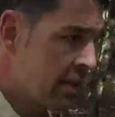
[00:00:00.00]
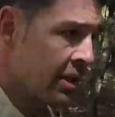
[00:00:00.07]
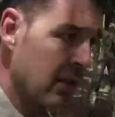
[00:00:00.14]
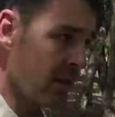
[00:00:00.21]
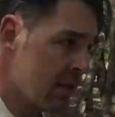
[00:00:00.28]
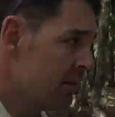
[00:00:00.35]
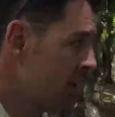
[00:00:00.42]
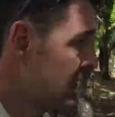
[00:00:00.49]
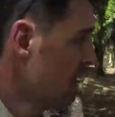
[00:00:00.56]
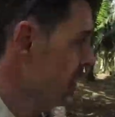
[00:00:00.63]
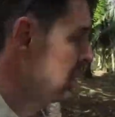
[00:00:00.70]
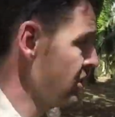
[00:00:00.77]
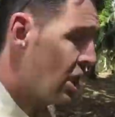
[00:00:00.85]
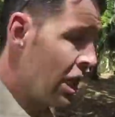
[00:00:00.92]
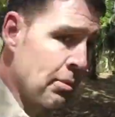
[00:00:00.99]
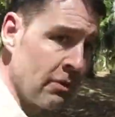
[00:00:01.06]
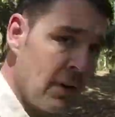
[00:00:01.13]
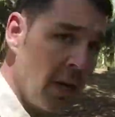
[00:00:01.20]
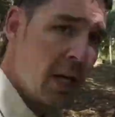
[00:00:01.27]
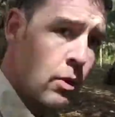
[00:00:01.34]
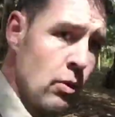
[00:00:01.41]
They're chopping
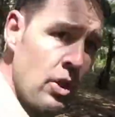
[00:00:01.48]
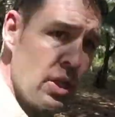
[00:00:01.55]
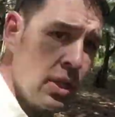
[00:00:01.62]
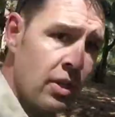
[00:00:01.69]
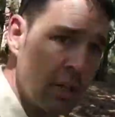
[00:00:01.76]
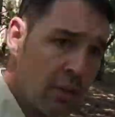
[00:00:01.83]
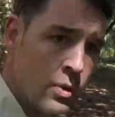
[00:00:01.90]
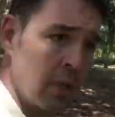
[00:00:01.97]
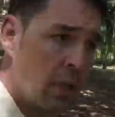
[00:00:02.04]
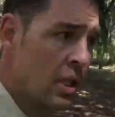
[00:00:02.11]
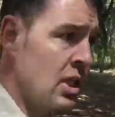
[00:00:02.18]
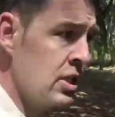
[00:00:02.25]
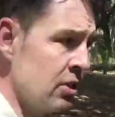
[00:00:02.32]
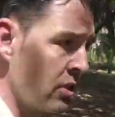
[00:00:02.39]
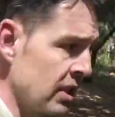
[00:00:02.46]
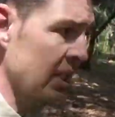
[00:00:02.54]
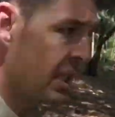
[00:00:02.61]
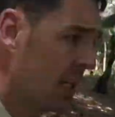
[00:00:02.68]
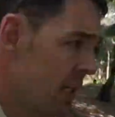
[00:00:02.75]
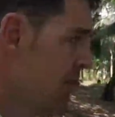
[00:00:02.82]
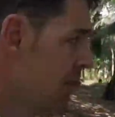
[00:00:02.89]
firewood, they're doing laundry,